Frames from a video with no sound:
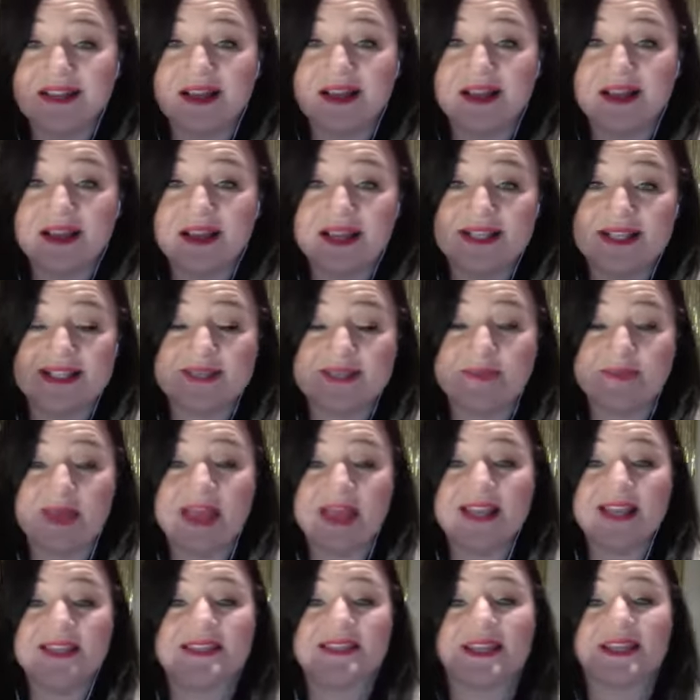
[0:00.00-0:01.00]

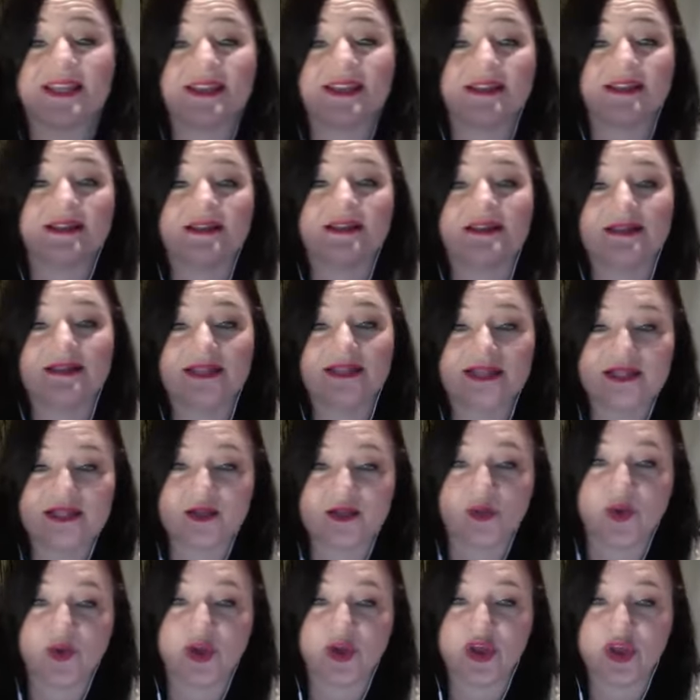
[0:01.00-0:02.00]
expanding this
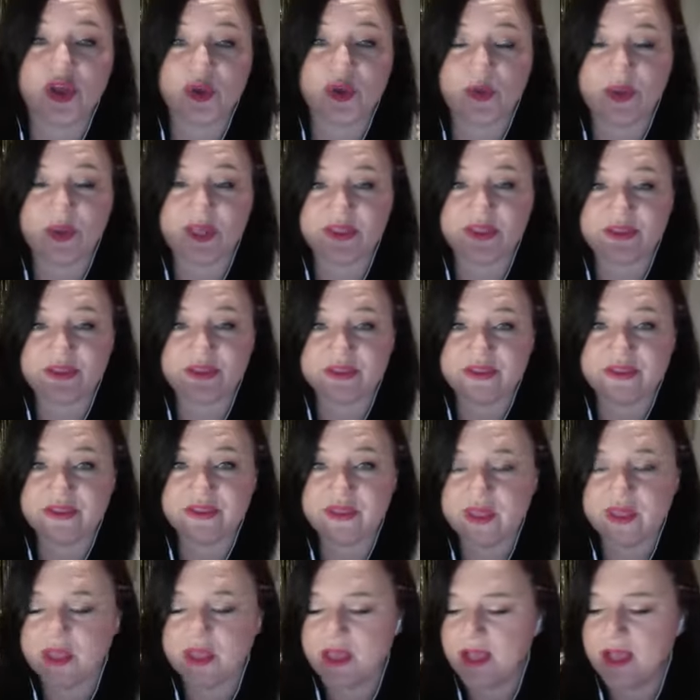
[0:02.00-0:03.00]
work with
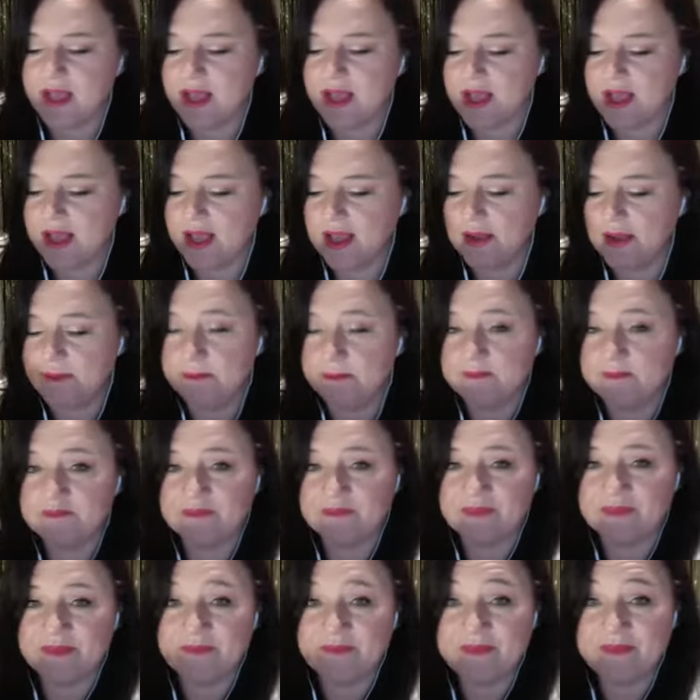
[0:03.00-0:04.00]

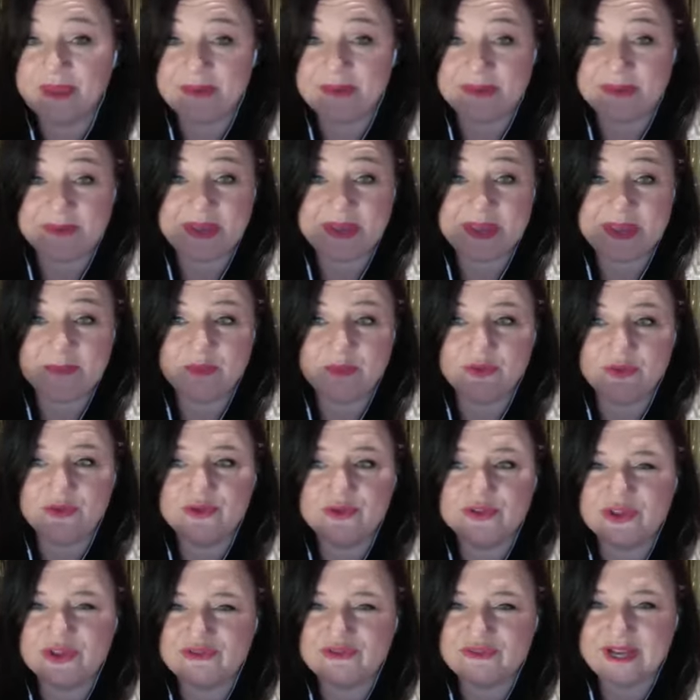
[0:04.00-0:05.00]
maybe people who
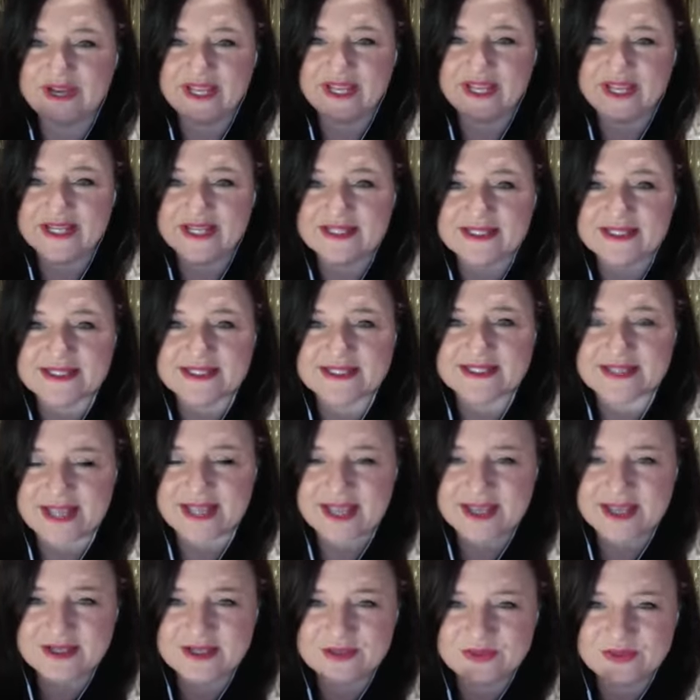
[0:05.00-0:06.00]
don't really
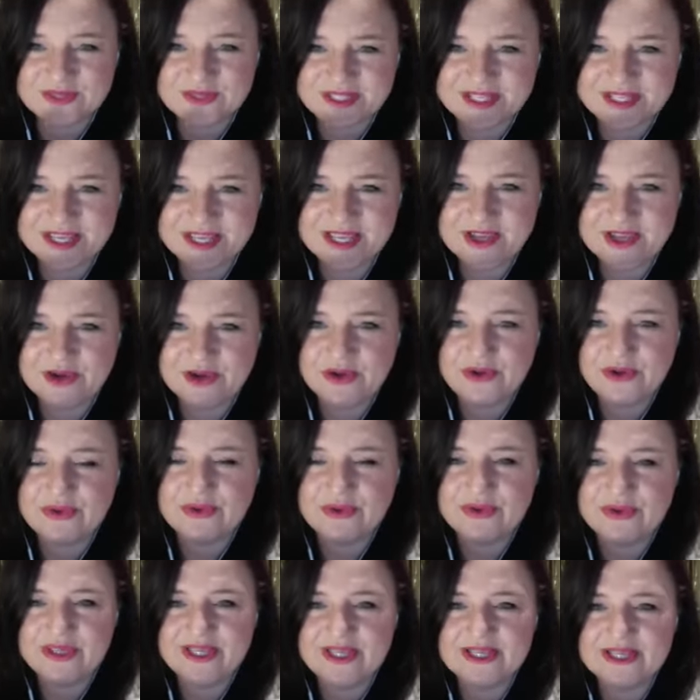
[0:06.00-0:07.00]
understand what the ego
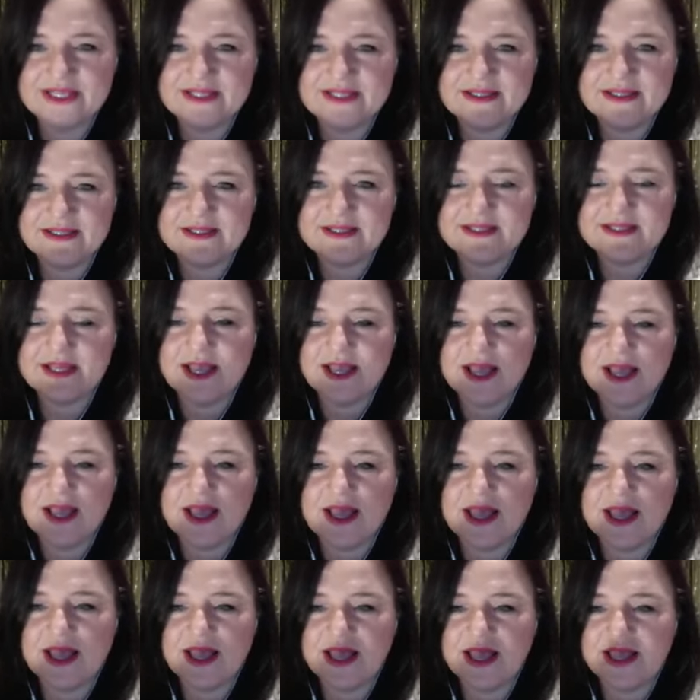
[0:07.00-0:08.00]
is,
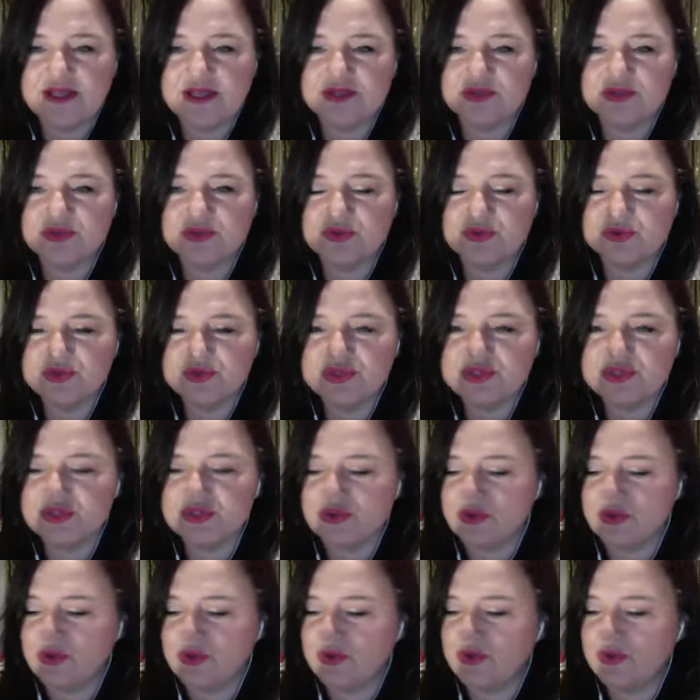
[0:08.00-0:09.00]
and
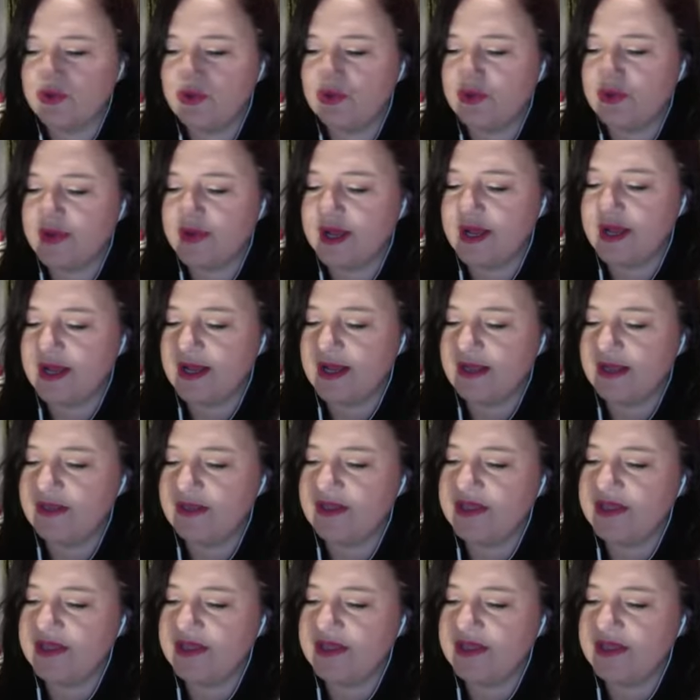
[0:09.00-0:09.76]
also like